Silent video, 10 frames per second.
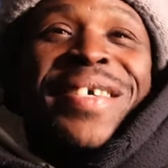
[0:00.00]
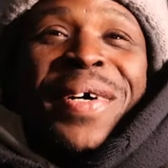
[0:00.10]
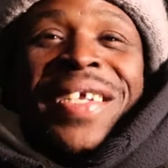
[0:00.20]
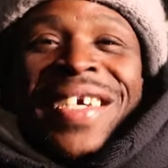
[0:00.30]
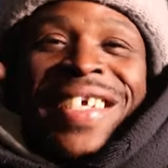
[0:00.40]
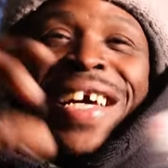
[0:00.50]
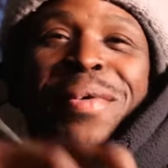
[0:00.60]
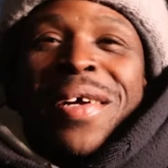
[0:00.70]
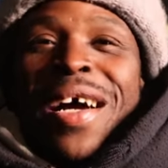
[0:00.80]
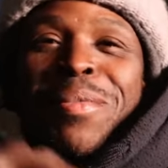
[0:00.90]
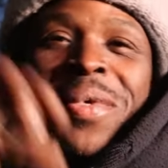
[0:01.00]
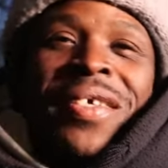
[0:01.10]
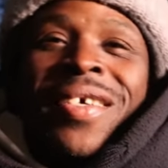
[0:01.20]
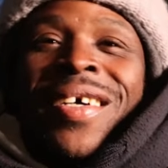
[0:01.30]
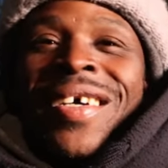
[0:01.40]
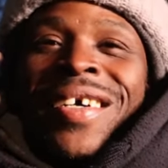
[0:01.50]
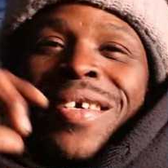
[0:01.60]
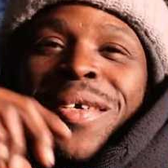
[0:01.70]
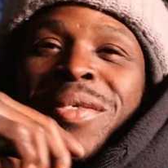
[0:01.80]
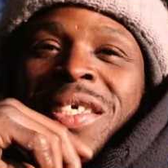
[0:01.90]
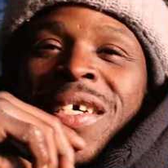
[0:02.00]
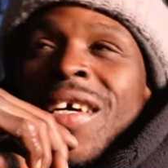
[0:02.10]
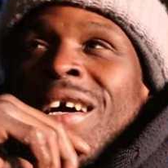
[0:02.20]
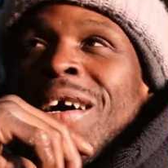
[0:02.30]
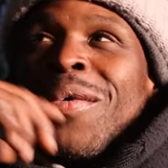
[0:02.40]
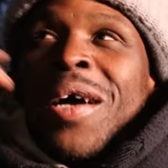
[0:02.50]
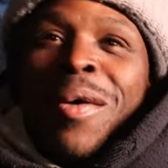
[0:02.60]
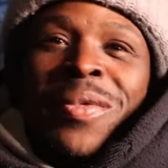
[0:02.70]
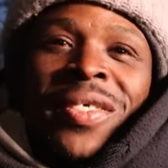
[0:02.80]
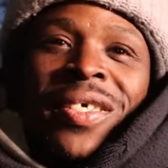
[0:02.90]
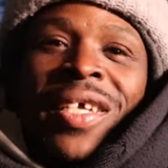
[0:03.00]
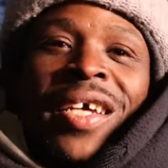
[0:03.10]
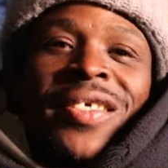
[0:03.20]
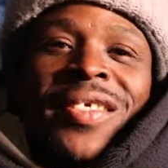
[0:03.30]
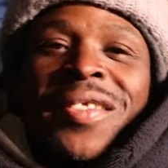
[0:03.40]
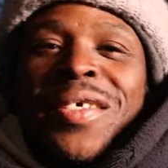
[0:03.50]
That's why they came and got me know what I'm saying? I, I was a gangster